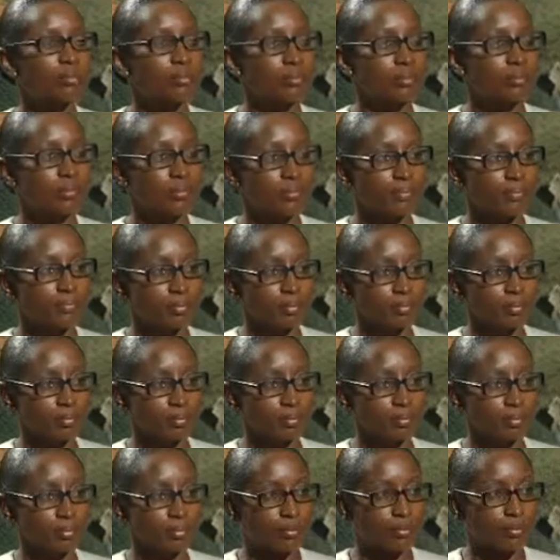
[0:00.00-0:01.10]
They suck out
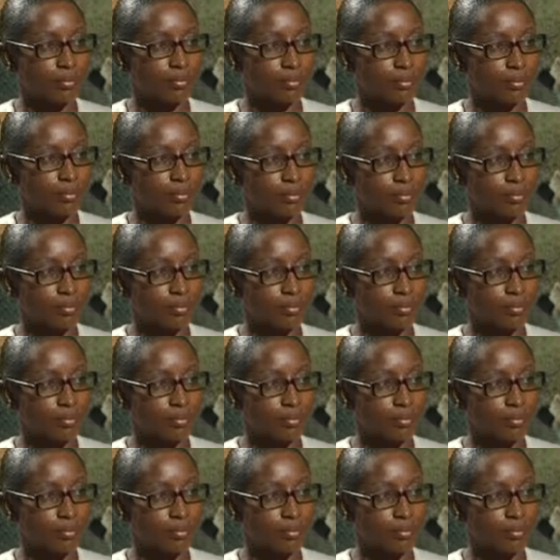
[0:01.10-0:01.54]
some of the carbon